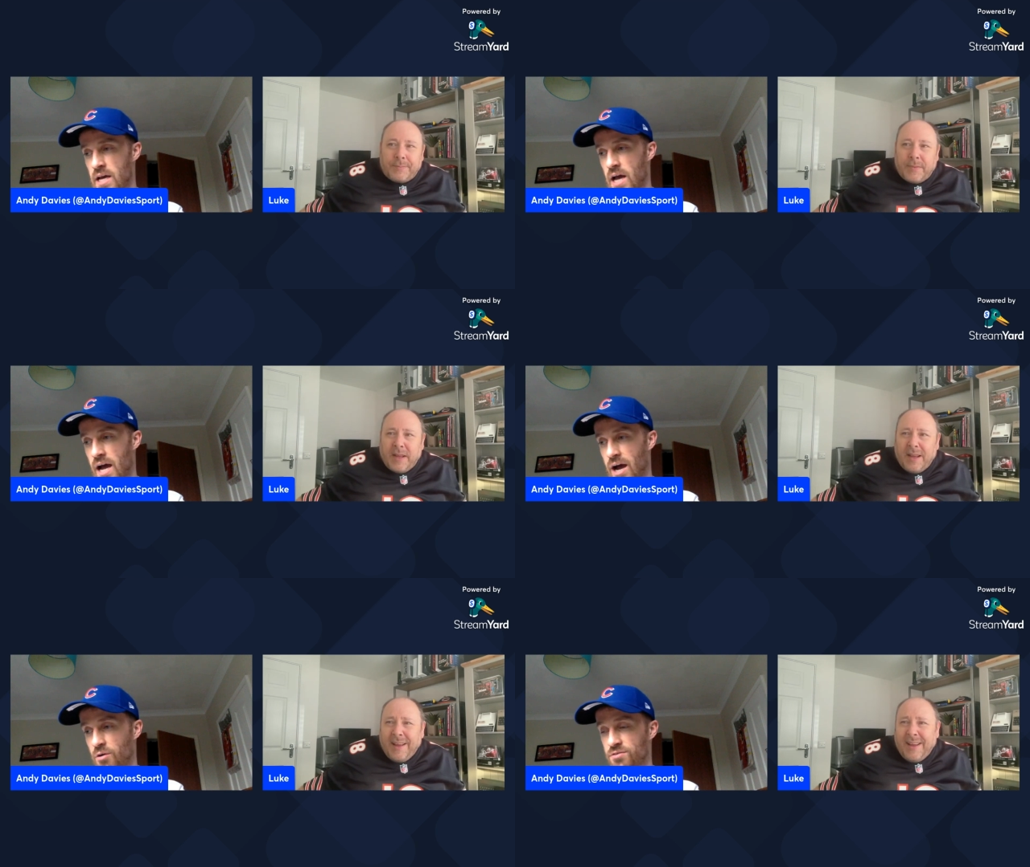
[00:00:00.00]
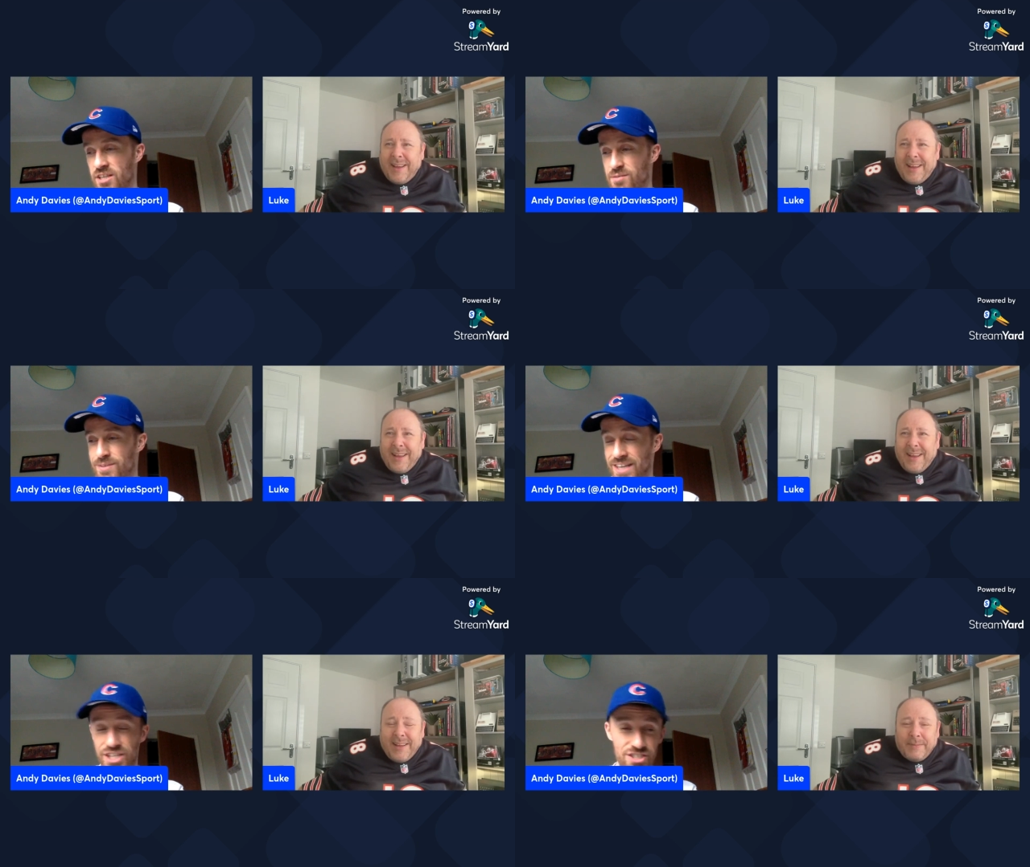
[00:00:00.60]
Speaker 1: uh, our
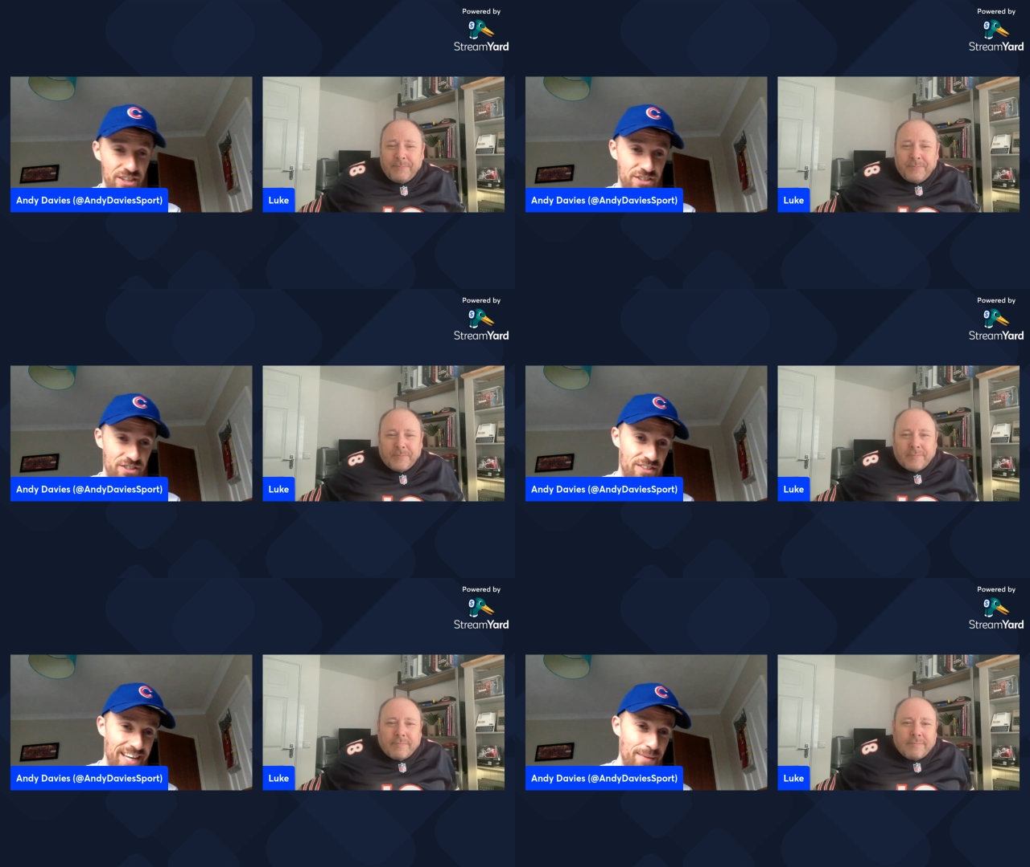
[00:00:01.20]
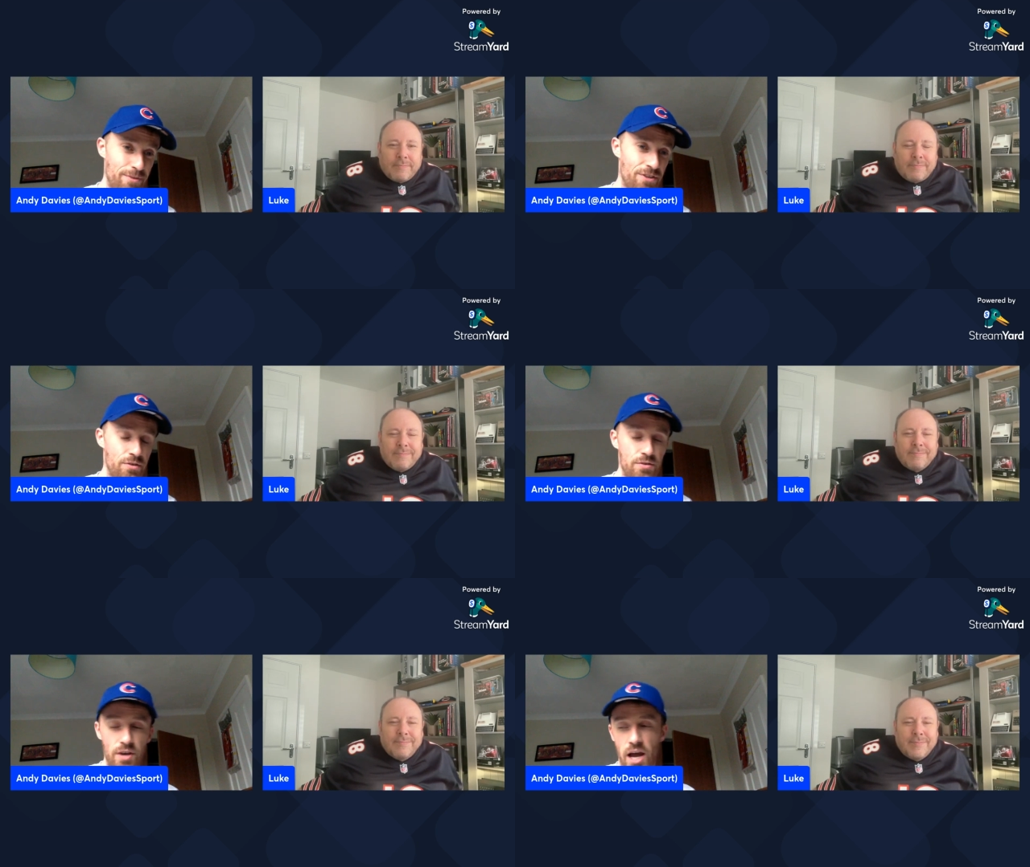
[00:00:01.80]
season predictions, I should say,
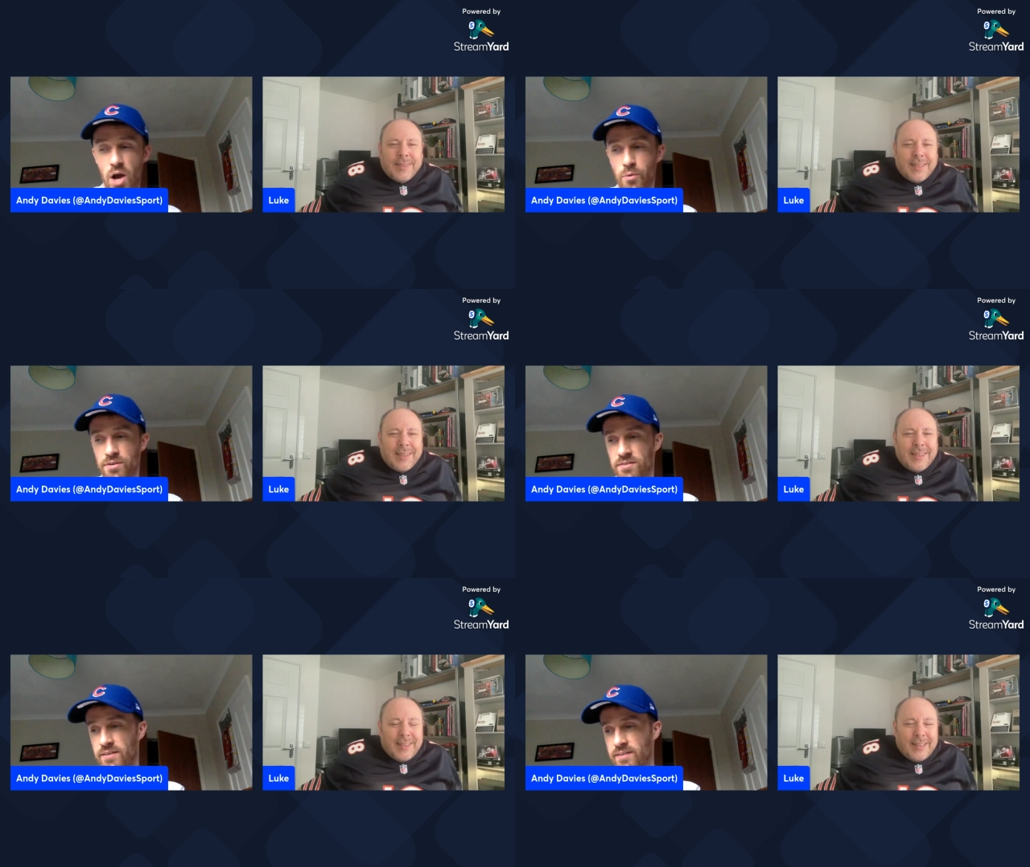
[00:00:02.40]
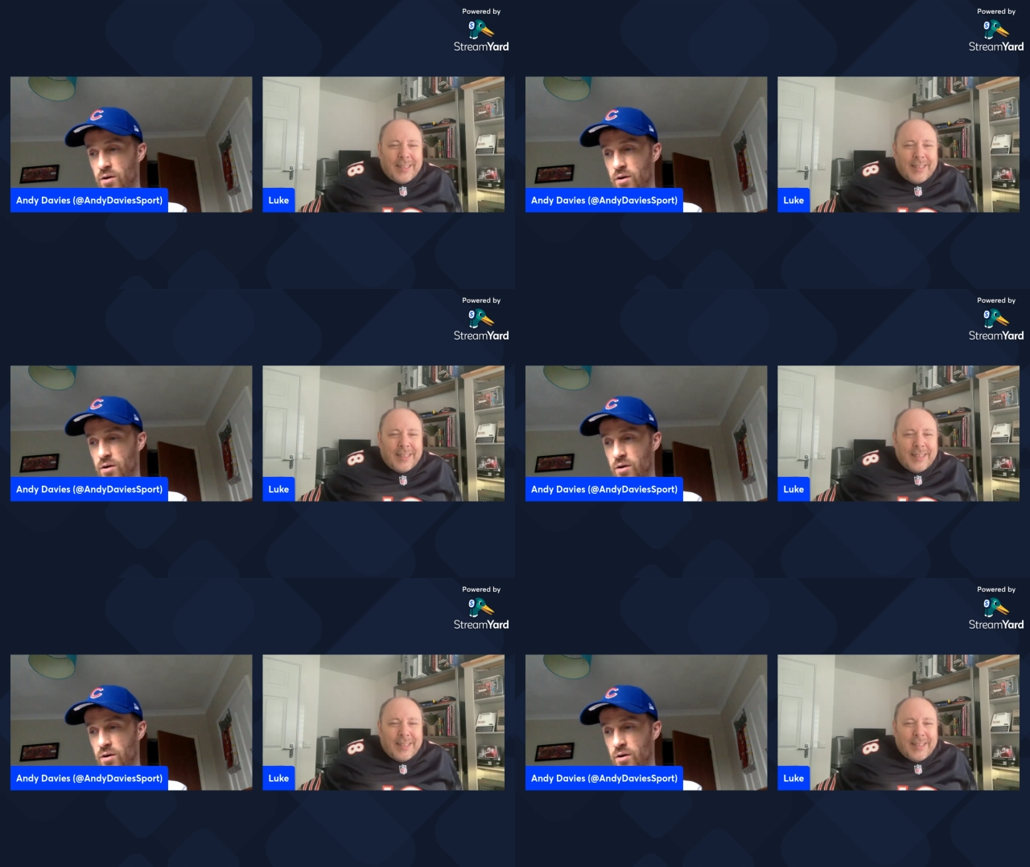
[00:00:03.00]
episode uh, with Steve. That